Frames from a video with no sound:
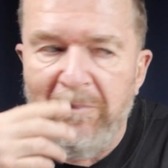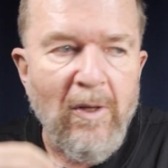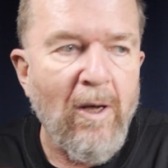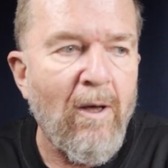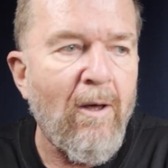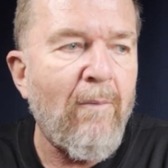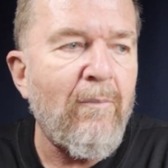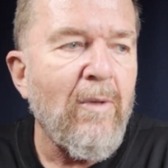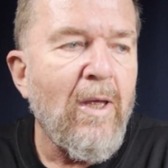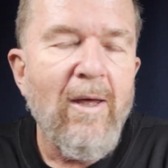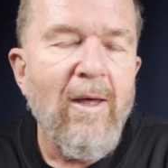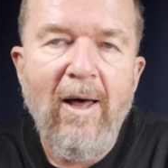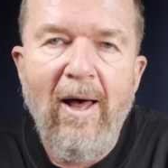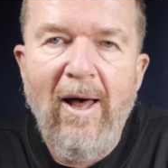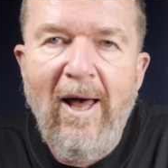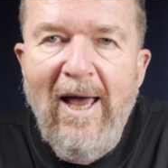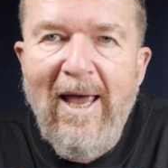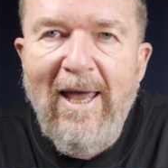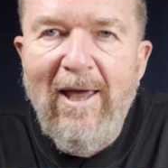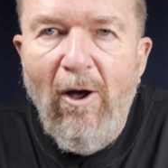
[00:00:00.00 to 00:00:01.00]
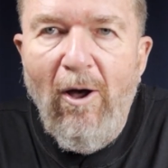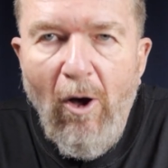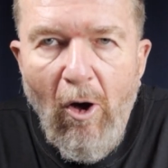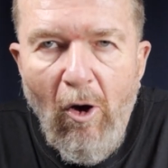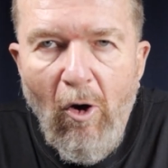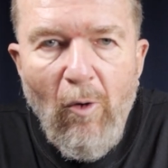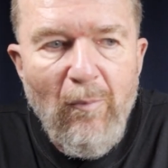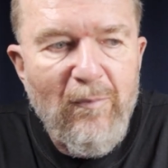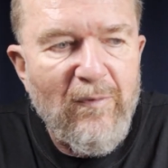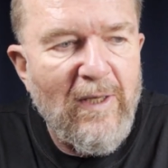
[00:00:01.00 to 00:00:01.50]
Um, I
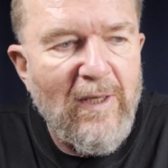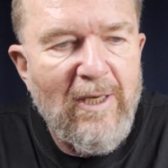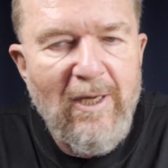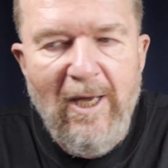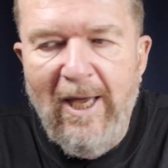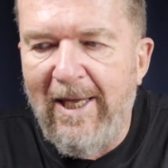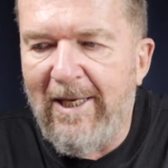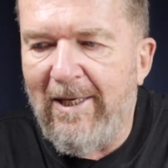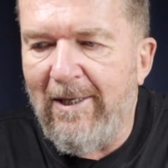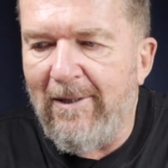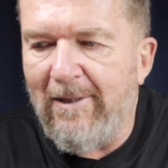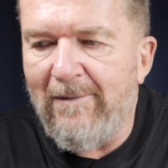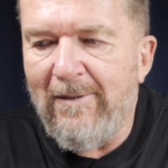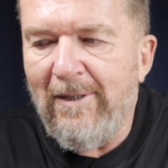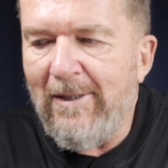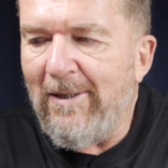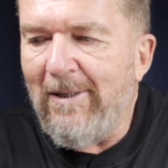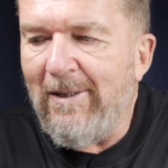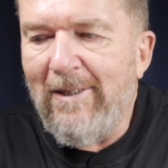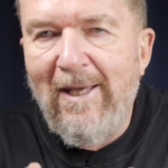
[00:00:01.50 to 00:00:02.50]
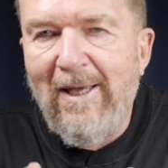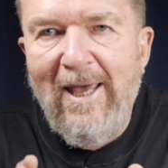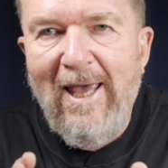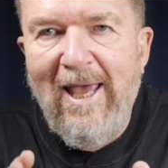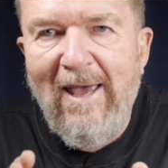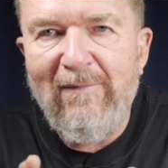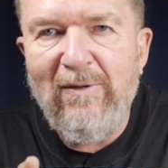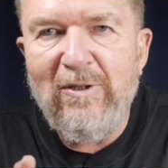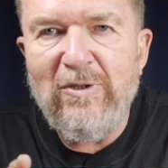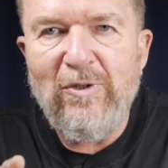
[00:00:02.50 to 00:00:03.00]
hope that I can
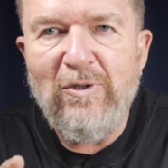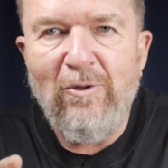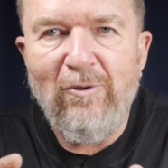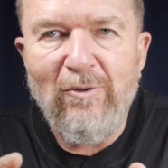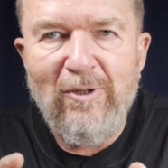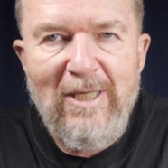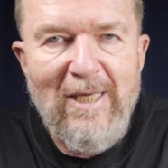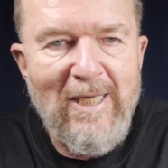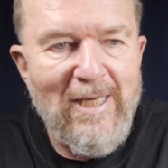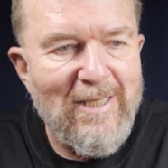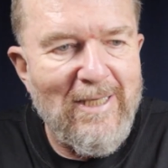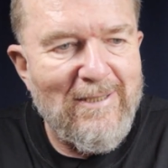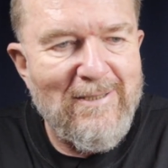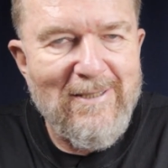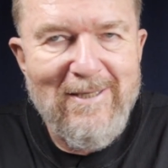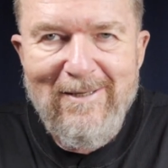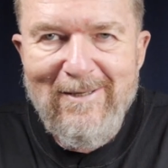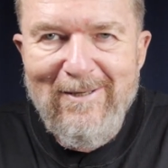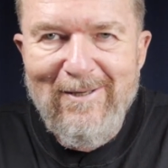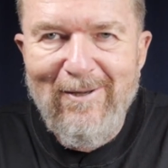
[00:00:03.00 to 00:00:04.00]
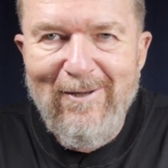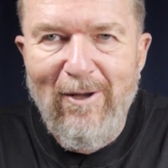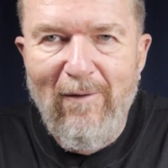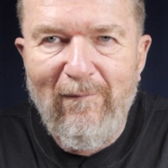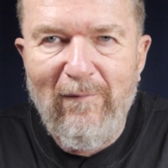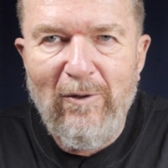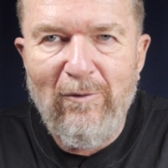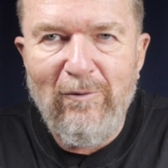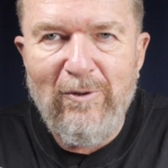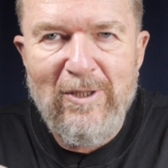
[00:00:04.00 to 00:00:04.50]
have this little kit
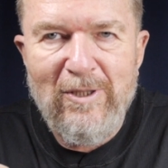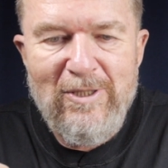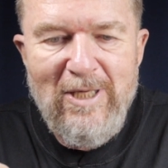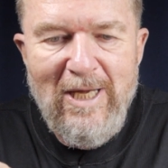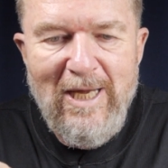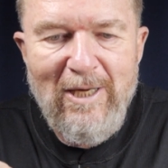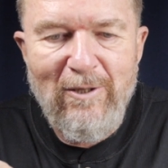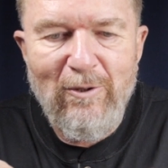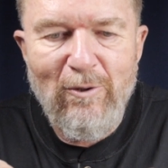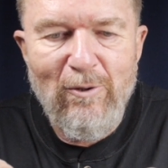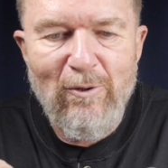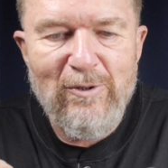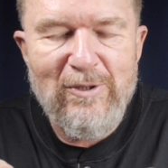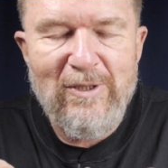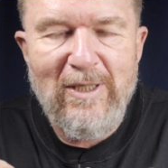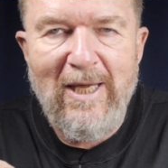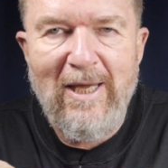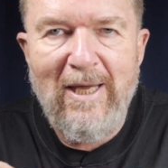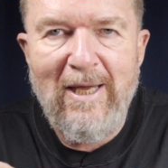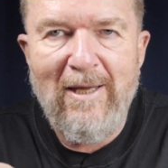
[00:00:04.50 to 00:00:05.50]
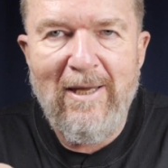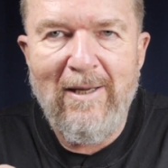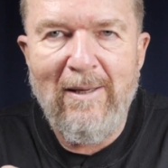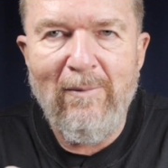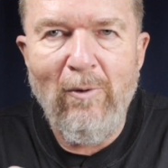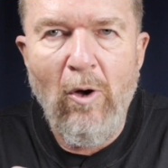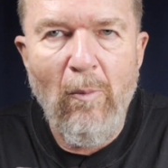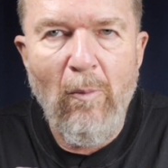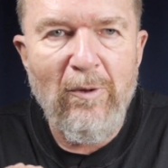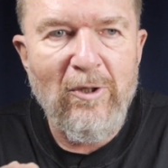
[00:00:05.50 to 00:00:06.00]
of little containers and
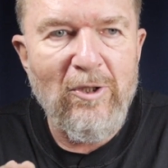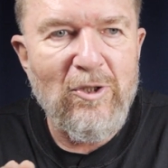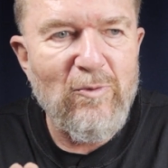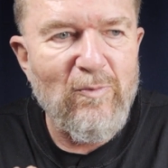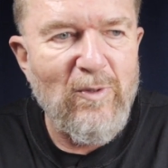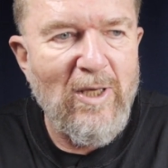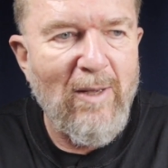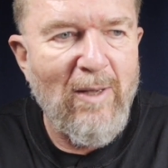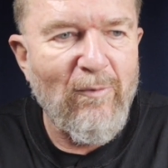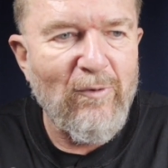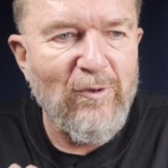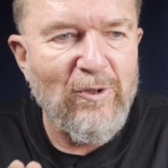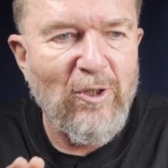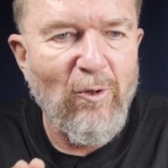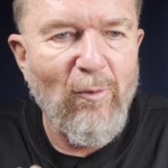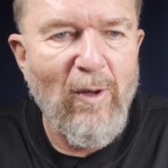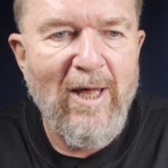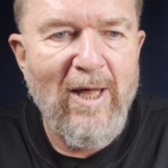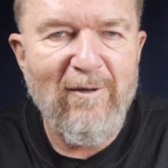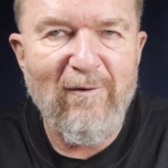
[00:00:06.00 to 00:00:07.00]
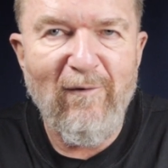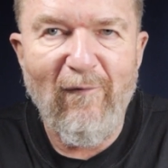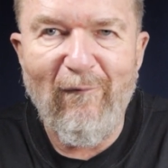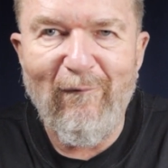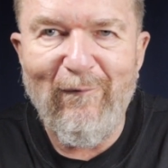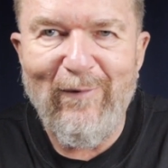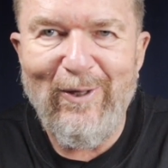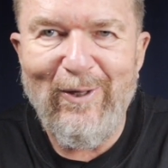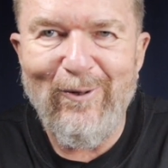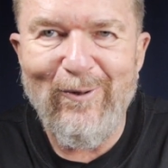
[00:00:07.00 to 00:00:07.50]
I'm hoping to be able to go out in the
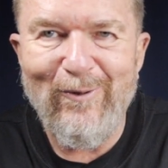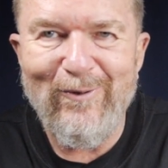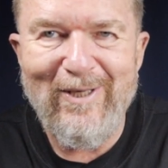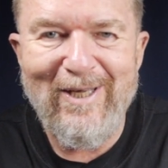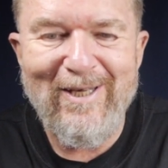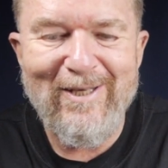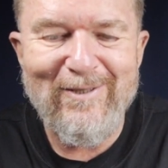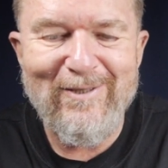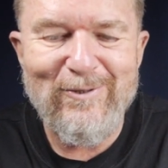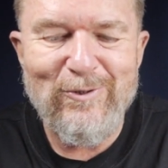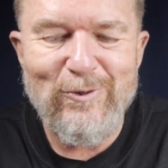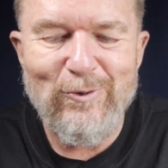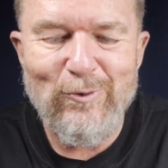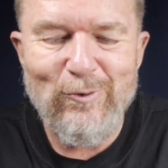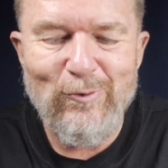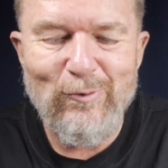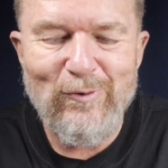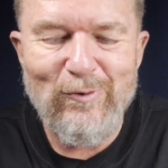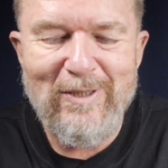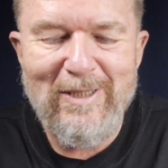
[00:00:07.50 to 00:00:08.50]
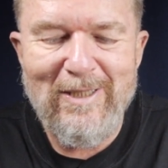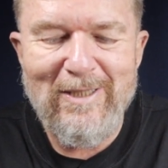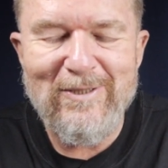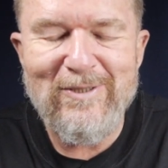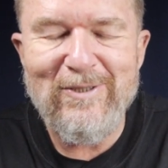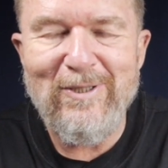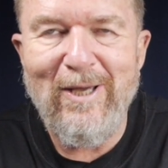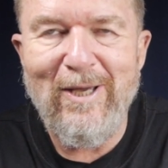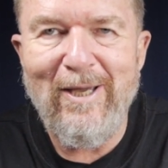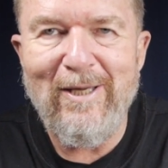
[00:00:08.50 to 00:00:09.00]
field and do
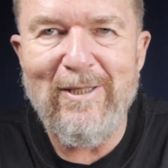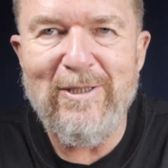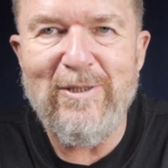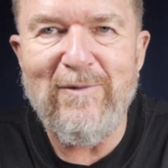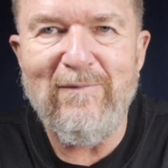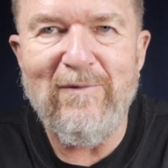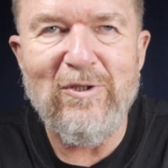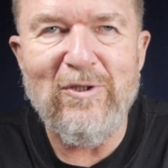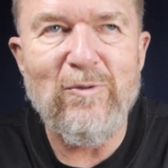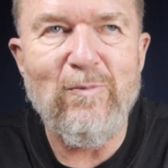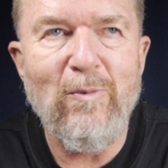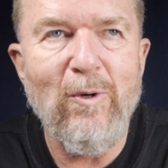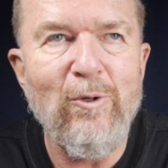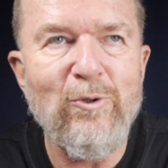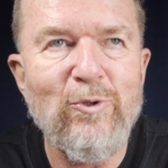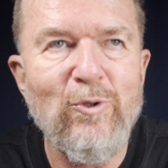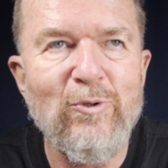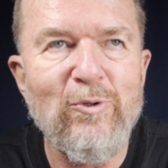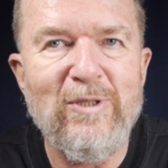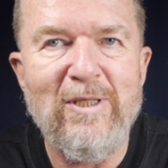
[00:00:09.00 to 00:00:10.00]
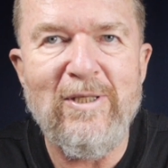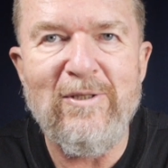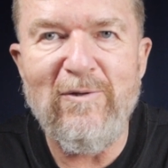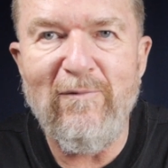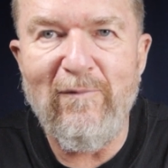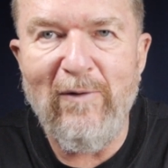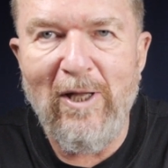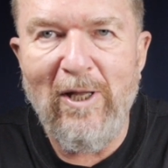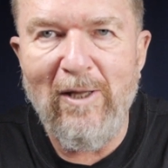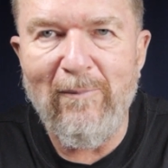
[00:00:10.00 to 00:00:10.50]
these kinds of exposures and
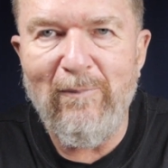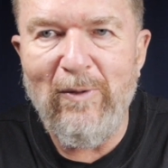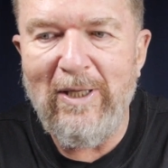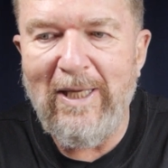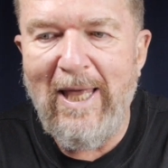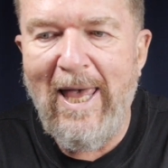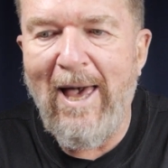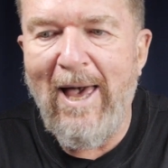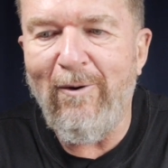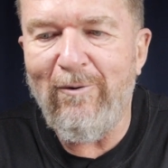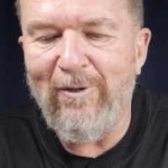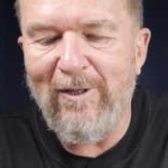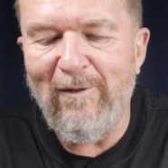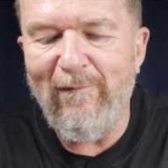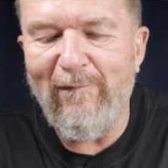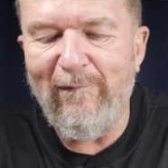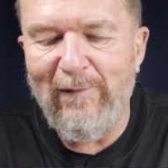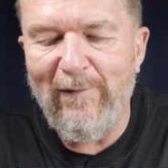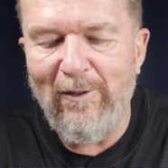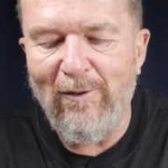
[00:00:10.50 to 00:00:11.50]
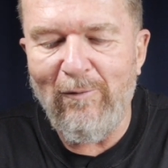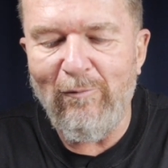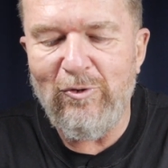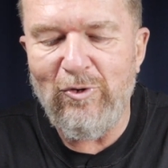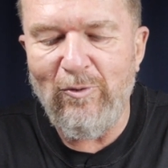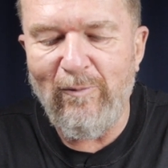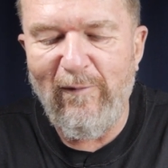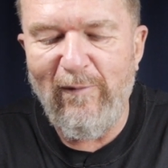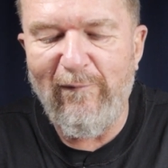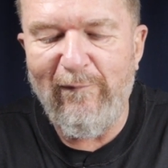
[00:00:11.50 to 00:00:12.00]
developing out in the field,
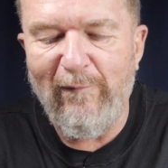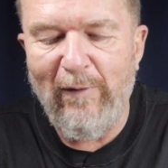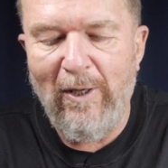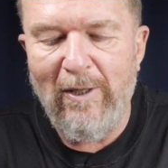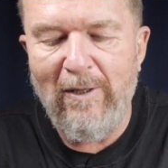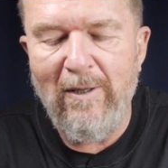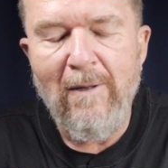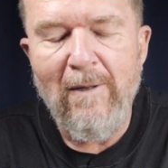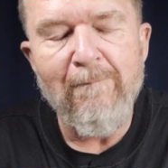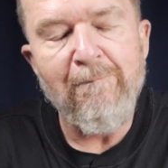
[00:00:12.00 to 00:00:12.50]
which will be fun.